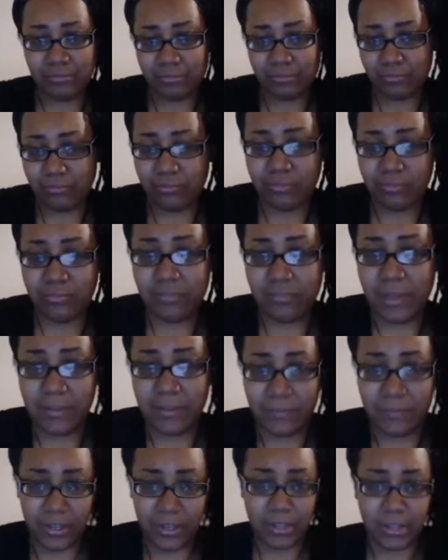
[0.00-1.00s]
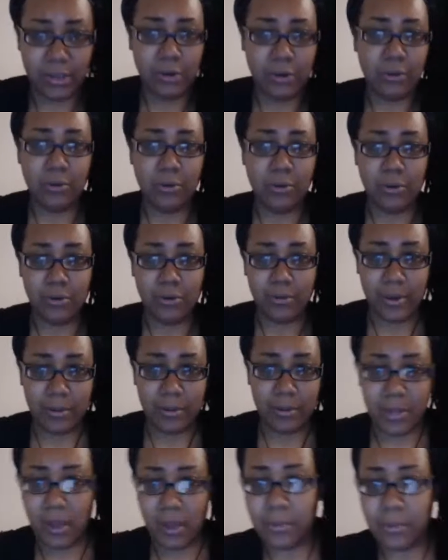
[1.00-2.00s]
And I'll make a video
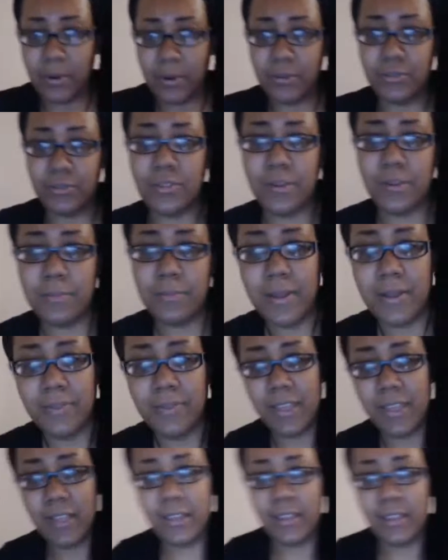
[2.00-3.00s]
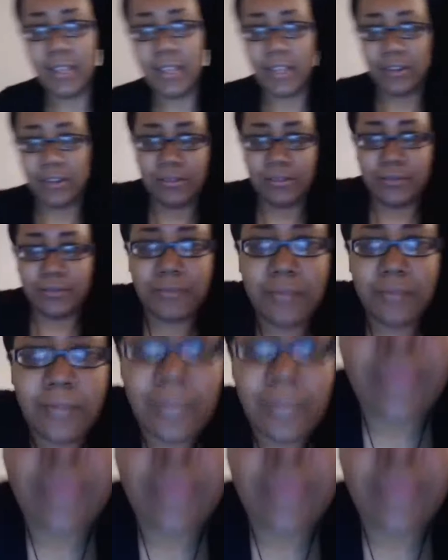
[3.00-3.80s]
or write a blog post or something about that later,